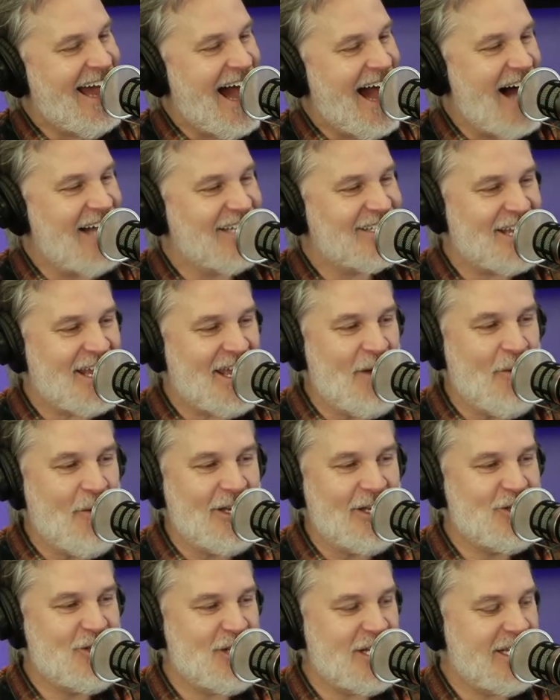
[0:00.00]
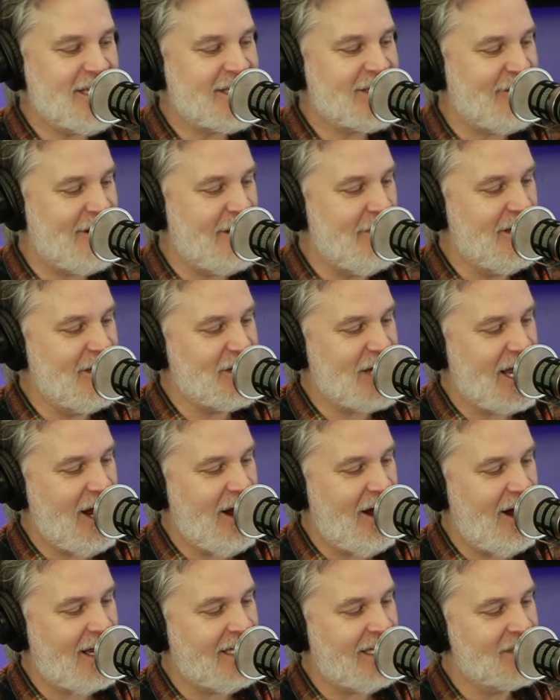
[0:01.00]
I'll tell you what a G Screamin' Jay
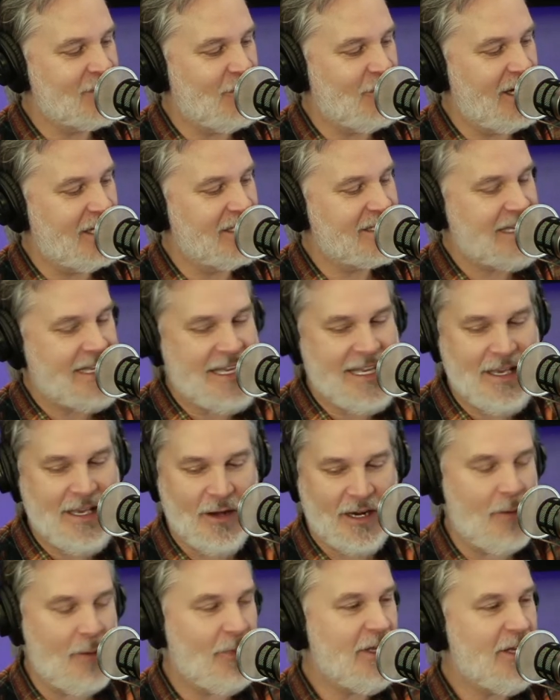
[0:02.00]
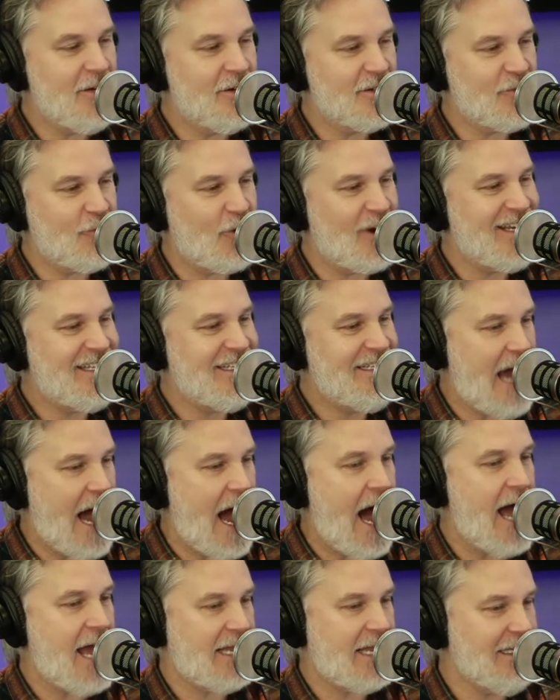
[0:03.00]
Hawkins was. He, a couple years before he
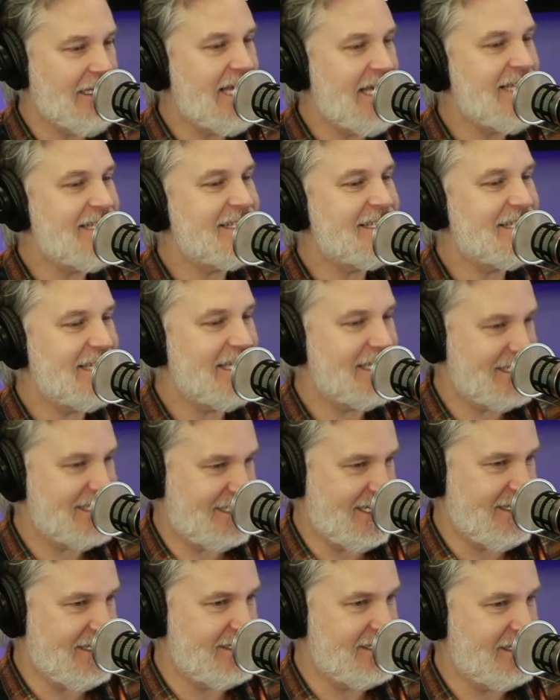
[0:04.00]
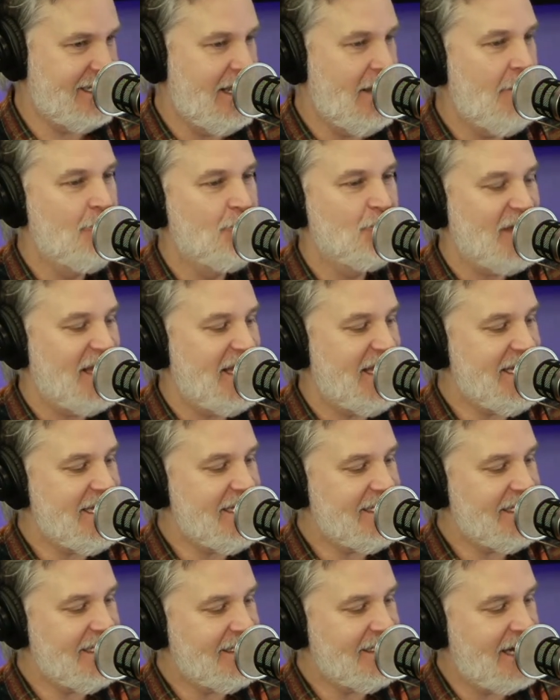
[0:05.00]
died, late 60s,
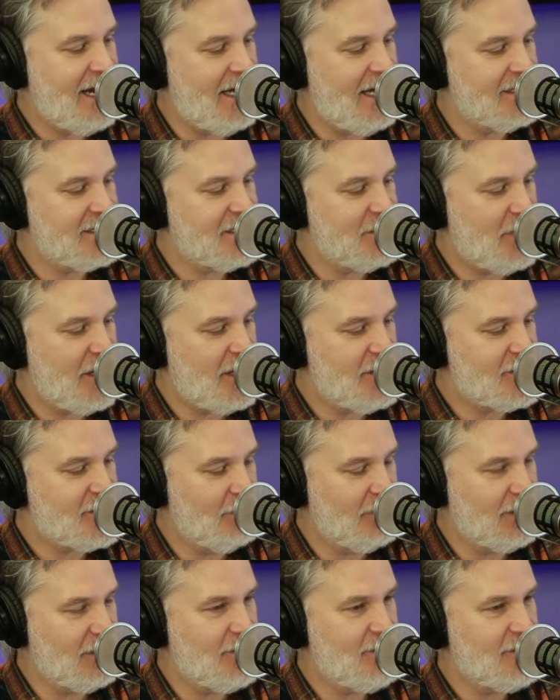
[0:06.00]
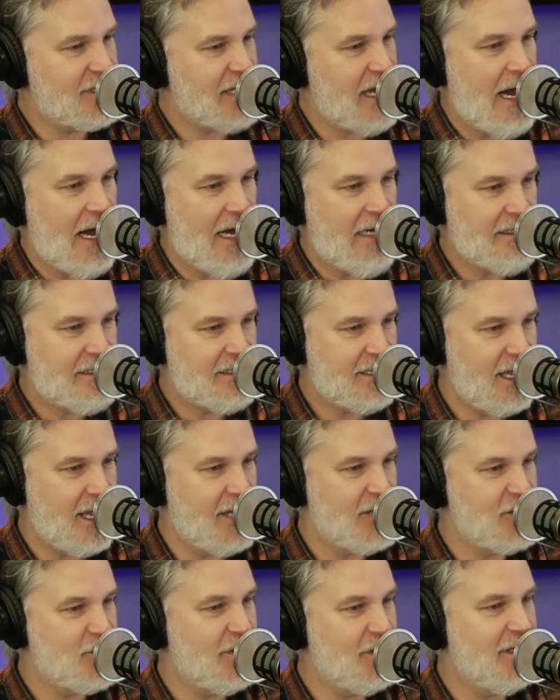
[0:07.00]
he did Constipation Blues on
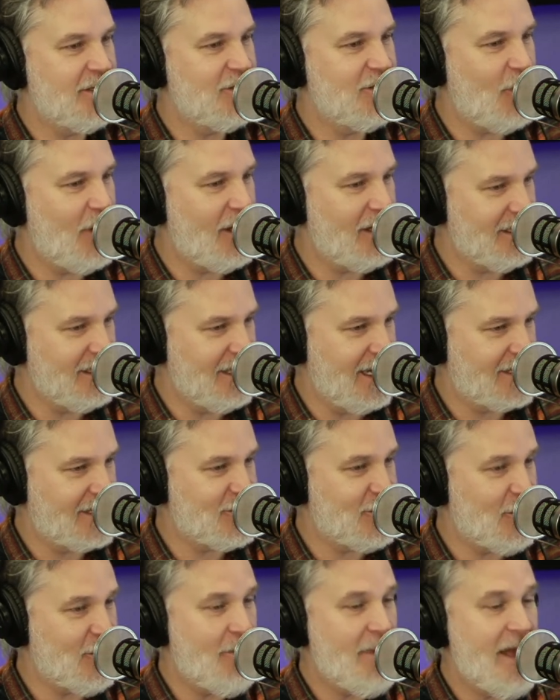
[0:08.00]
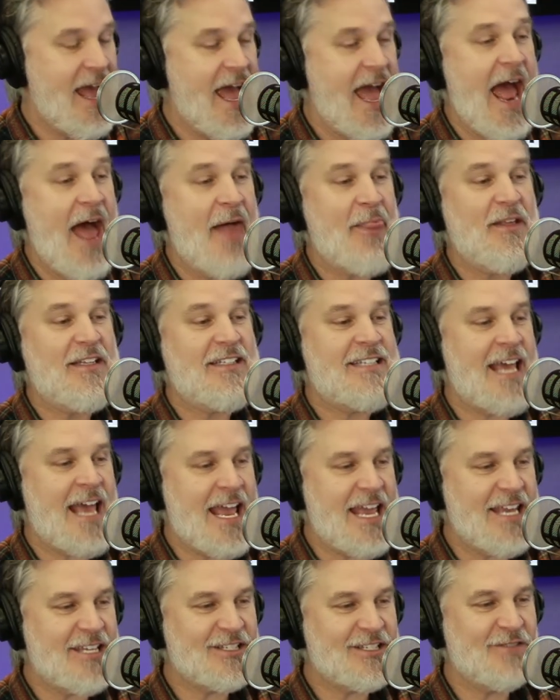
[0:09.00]
stage with a toilet next to him at the
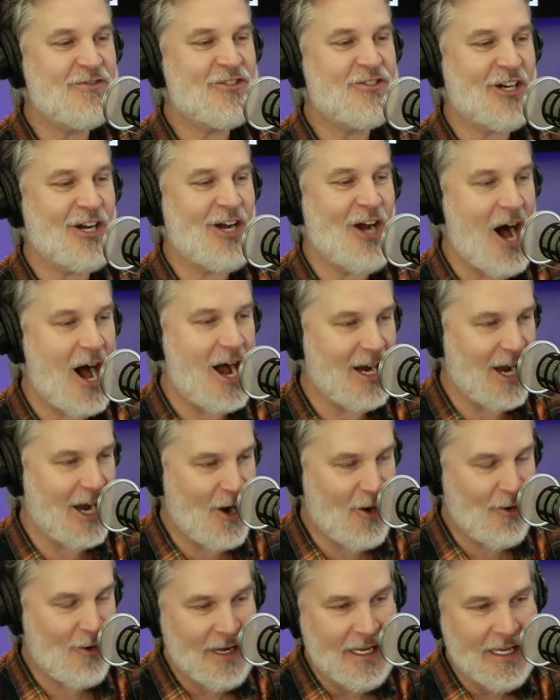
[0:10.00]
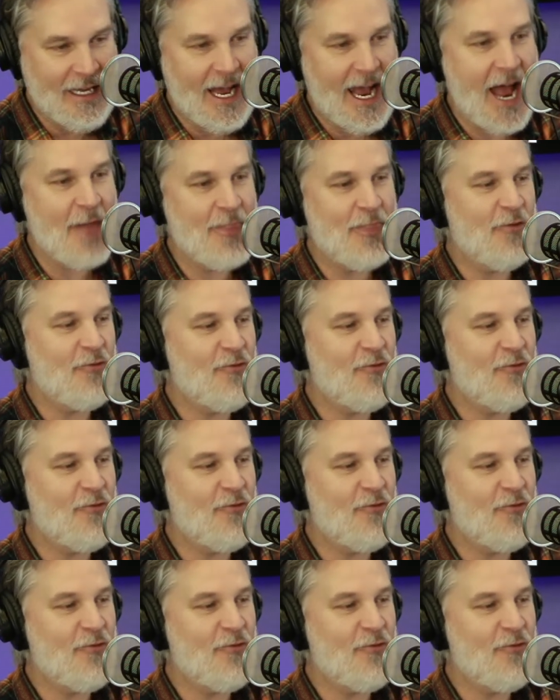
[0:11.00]
Taste of Chicago. At the